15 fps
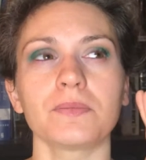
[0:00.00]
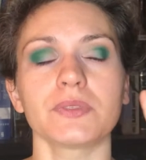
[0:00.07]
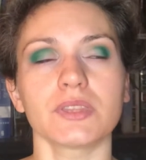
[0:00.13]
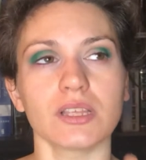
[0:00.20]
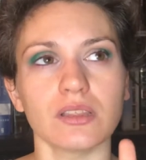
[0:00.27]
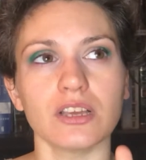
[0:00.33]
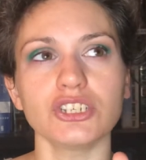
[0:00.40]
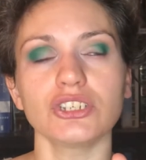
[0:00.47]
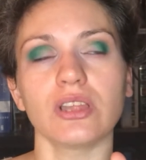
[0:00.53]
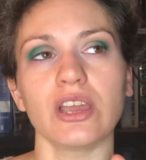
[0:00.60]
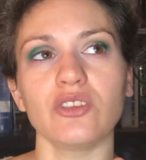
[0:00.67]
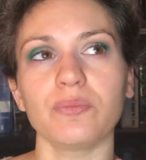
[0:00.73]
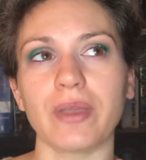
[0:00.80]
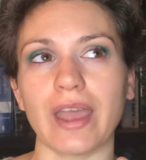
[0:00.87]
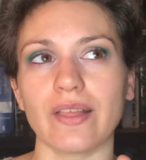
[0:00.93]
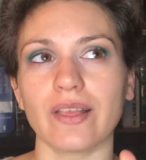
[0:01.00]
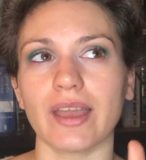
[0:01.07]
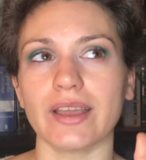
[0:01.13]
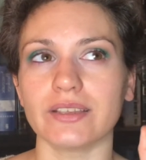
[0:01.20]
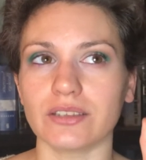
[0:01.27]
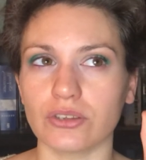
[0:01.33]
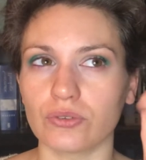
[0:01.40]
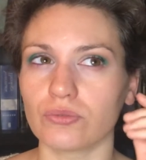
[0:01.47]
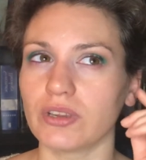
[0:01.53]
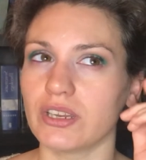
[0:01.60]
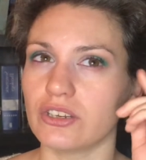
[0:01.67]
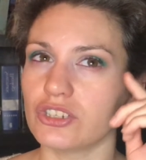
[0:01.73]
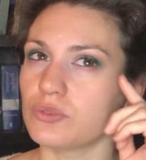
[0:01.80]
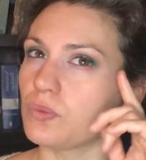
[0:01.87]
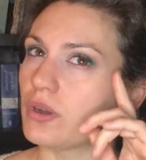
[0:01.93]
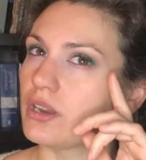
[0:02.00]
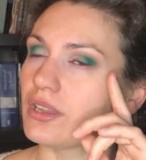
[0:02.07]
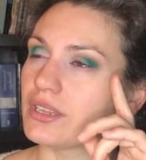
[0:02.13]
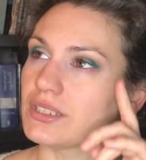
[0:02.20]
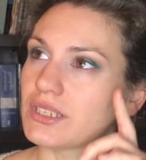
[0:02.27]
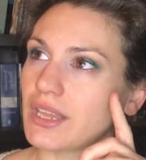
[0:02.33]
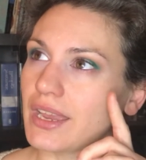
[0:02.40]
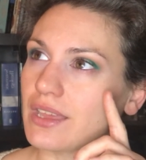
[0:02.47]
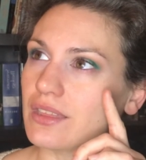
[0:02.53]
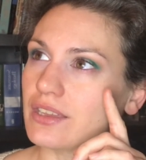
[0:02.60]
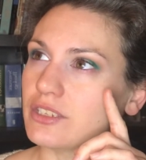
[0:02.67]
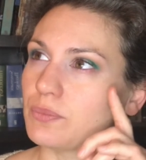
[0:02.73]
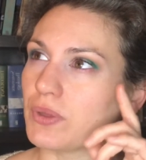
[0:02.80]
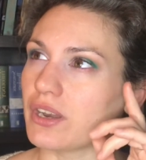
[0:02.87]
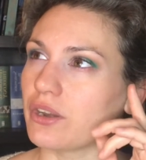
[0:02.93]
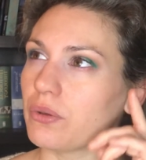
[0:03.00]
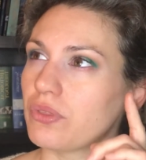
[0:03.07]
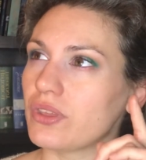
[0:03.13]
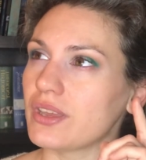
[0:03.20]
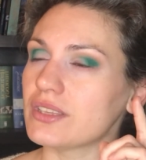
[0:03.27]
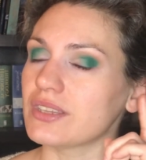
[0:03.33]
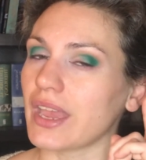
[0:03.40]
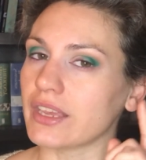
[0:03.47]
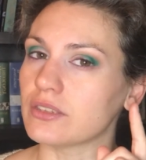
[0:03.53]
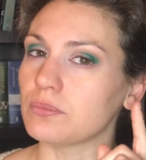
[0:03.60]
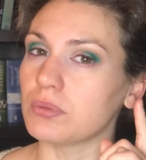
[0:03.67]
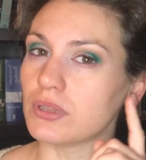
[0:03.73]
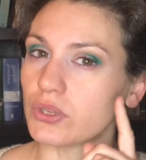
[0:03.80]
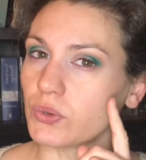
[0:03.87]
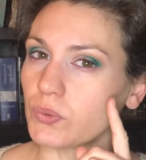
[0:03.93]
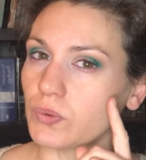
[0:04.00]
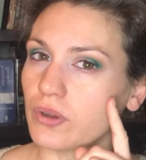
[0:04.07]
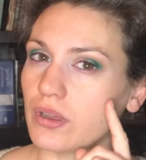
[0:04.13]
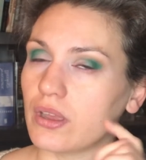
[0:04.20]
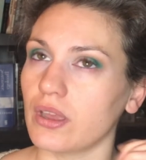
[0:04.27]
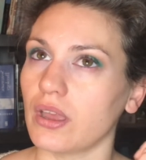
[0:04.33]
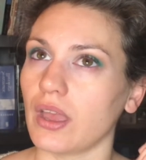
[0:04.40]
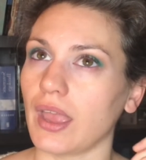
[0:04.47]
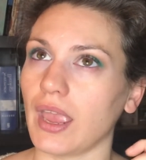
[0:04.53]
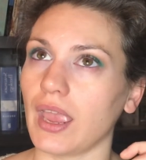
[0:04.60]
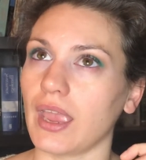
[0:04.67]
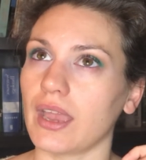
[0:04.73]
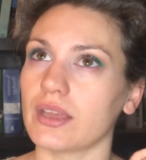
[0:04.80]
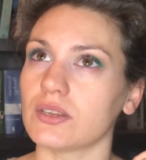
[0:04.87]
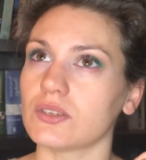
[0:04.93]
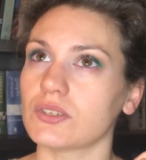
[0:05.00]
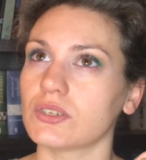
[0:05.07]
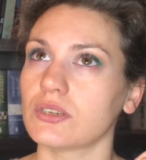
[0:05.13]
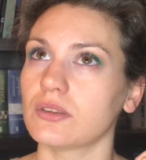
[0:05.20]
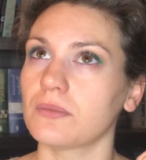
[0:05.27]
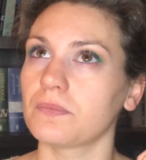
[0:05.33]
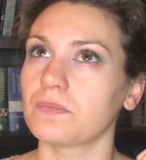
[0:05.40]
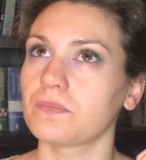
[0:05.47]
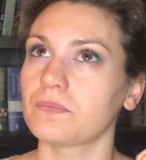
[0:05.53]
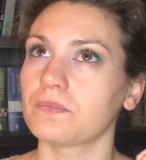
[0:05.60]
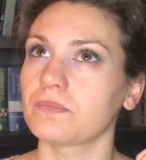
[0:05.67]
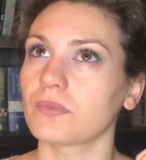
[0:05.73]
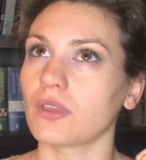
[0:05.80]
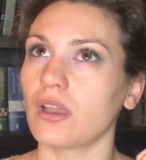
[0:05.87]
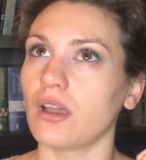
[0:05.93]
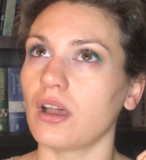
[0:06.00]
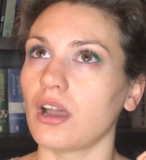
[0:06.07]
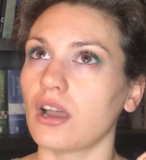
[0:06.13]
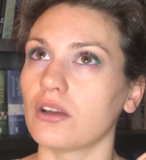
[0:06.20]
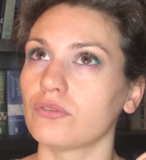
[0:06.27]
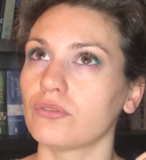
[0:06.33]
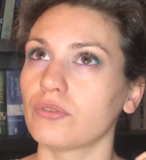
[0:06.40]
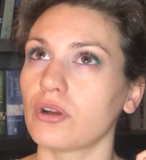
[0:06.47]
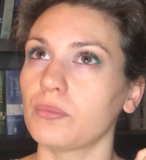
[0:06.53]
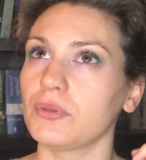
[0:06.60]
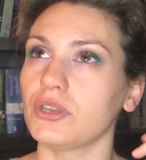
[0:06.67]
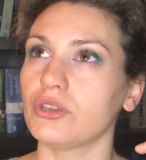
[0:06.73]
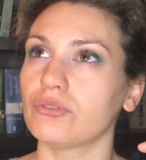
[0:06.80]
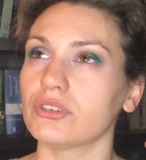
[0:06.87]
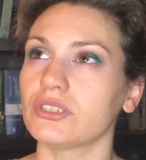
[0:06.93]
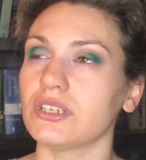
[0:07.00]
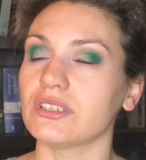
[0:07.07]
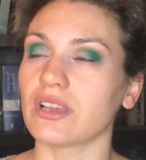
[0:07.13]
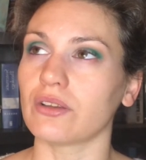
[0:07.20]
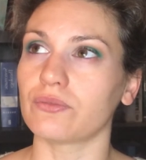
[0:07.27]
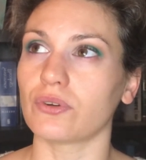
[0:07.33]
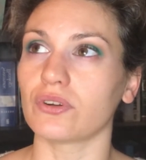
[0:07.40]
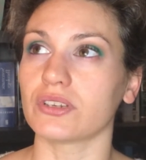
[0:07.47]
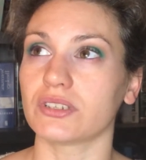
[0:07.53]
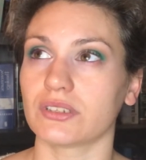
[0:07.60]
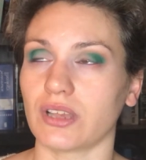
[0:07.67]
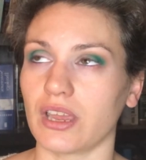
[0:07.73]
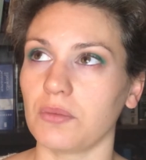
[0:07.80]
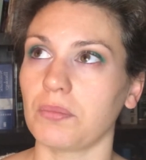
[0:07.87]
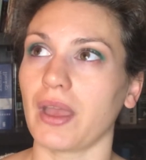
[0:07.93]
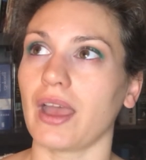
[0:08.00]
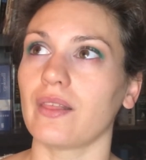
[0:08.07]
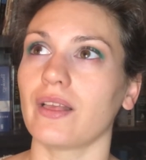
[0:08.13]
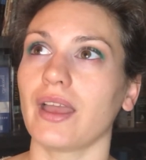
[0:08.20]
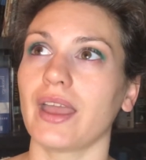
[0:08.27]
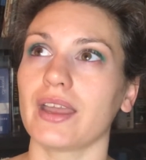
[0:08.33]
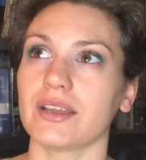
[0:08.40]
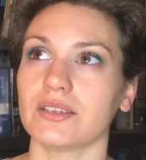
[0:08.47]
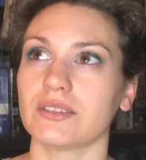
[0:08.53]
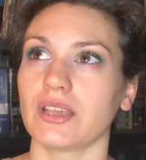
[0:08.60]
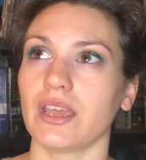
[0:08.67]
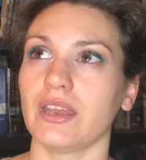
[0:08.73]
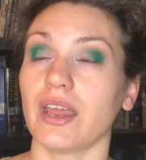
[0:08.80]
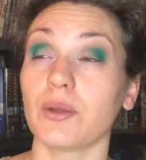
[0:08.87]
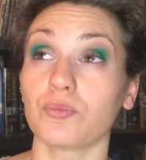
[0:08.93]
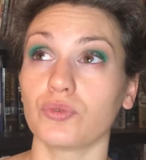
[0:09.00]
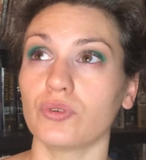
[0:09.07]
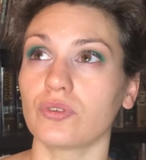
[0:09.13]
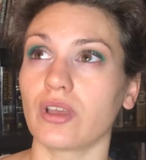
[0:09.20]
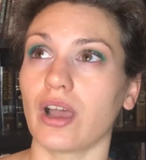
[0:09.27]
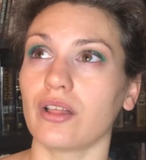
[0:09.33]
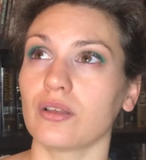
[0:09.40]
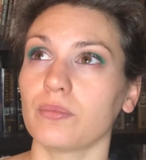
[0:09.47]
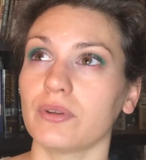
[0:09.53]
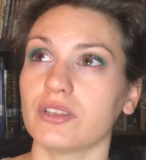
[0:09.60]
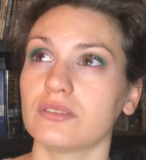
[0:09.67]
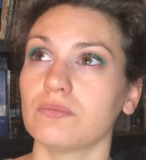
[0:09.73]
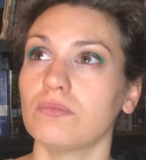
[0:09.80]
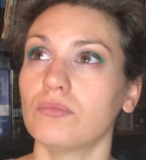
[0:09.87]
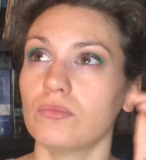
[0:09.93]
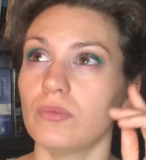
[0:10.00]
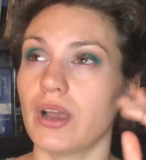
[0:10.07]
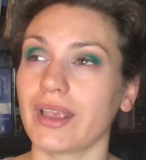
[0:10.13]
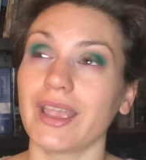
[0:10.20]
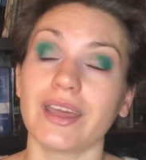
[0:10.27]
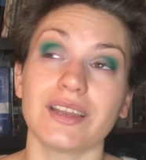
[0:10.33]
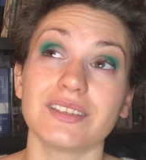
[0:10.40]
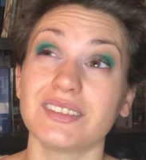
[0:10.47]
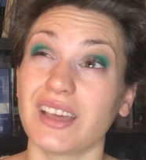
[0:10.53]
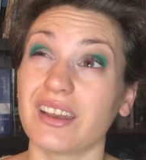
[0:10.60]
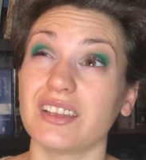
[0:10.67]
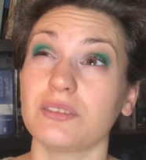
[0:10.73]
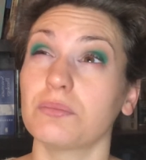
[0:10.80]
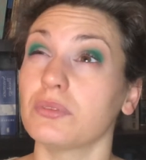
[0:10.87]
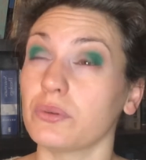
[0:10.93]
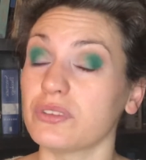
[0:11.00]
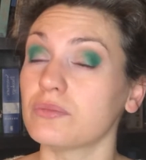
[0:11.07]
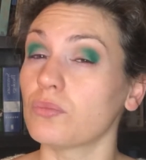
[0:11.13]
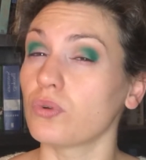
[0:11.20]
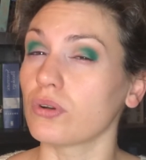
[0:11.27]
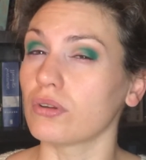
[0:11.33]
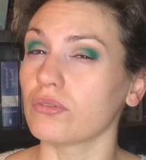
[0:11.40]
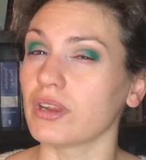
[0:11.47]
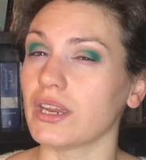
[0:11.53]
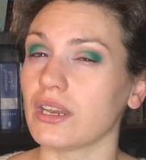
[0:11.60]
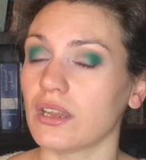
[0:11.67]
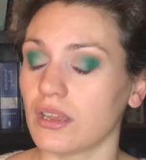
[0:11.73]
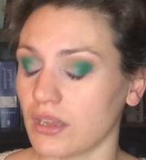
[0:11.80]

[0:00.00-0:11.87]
The Lush Life palette has a greenish one that's like this, but I don't think it's as blue. And Raw Beauty Christie's FR Sight palette has an emerald color, but it's not as blue, it's more green.